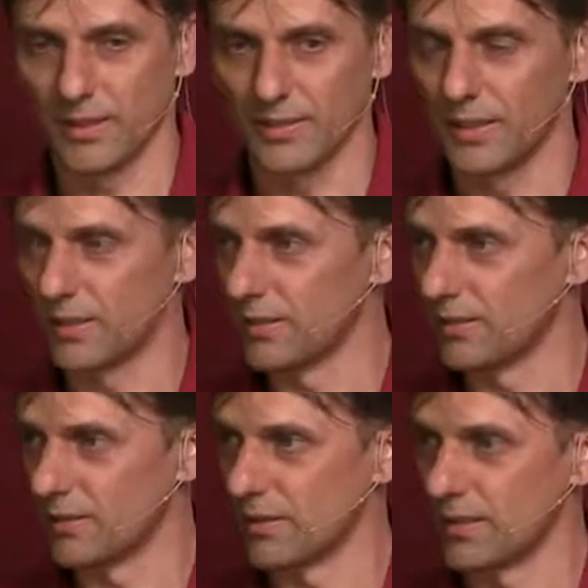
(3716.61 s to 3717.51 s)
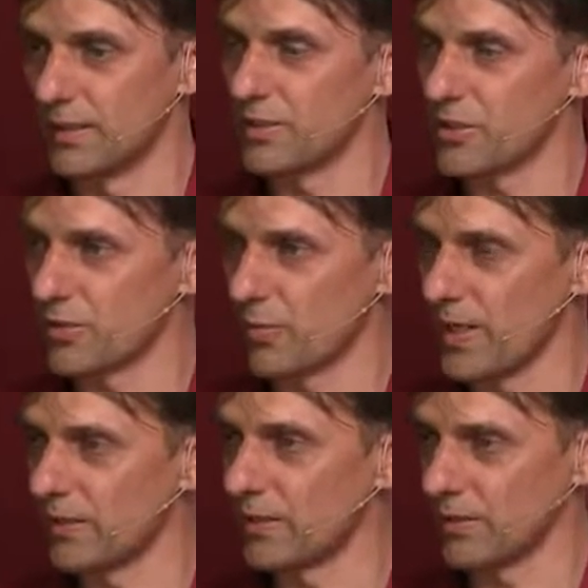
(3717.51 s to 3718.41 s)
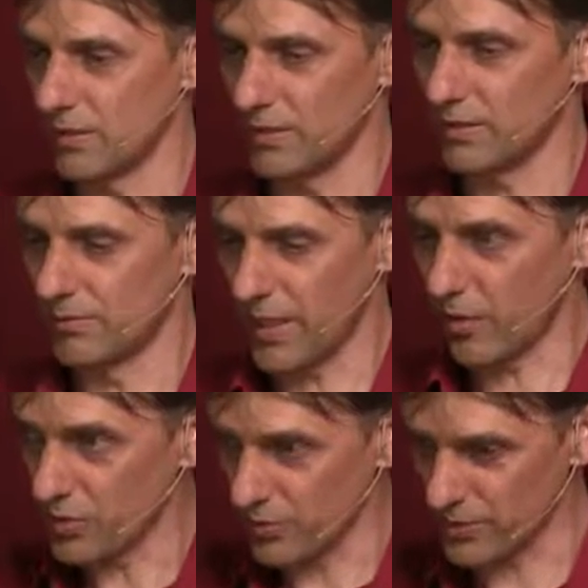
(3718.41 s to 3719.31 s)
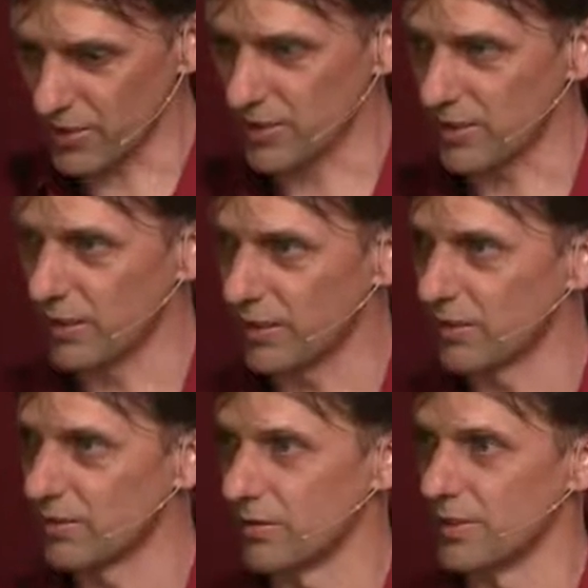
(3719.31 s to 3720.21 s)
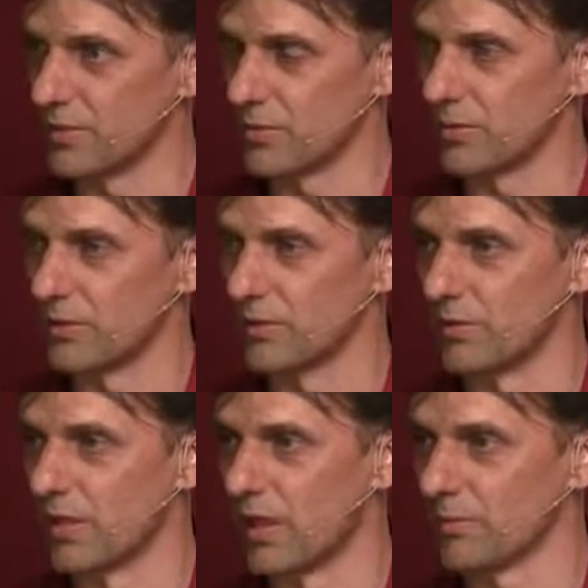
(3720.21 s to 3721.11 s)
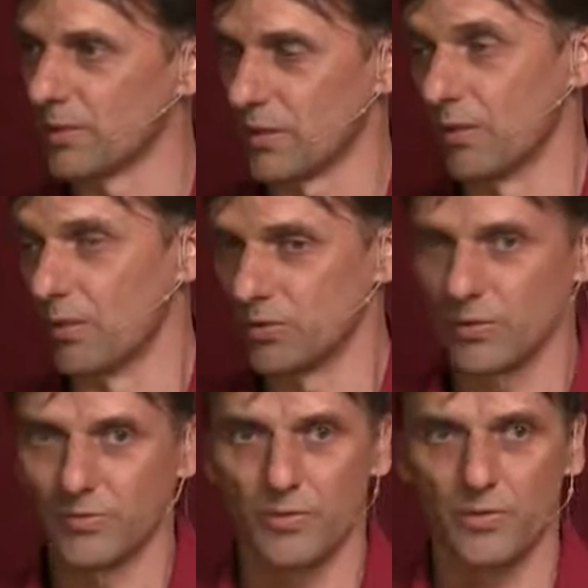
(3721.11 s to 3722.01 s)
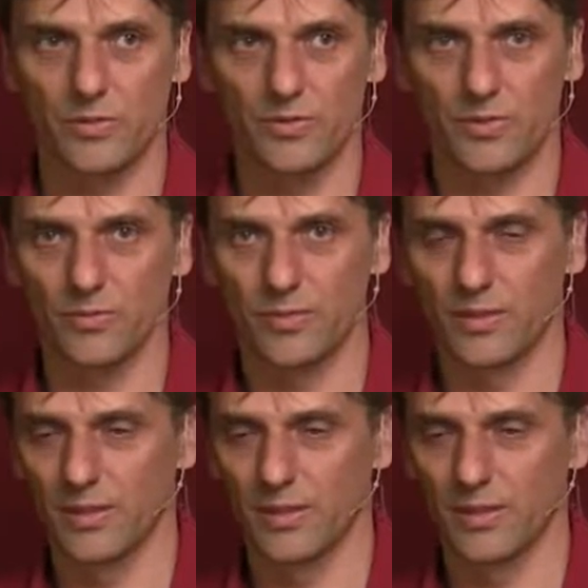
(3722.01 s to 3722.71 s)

and then and then just wait that biology will just take this to the to the ground and water, of course, also.